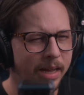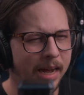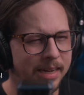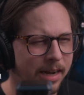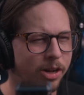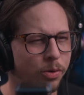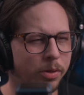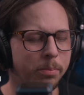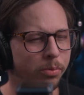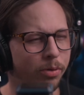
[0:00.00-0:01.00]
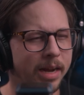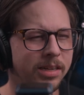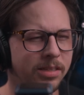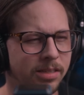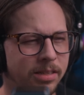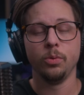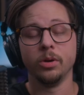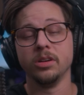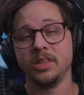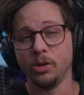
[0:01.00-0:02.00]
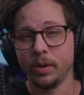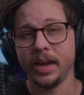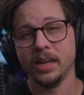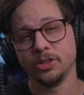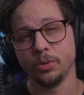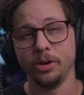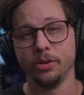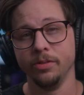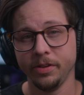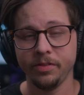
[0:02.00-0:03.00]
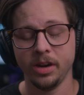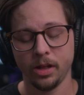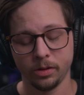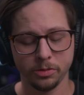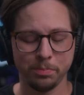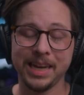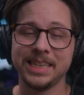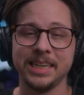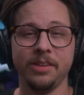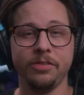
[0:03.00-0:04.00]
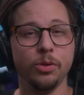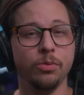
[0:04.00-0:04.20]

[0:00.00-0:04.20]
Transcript: identical in price, whereas the Røde is $350, but if you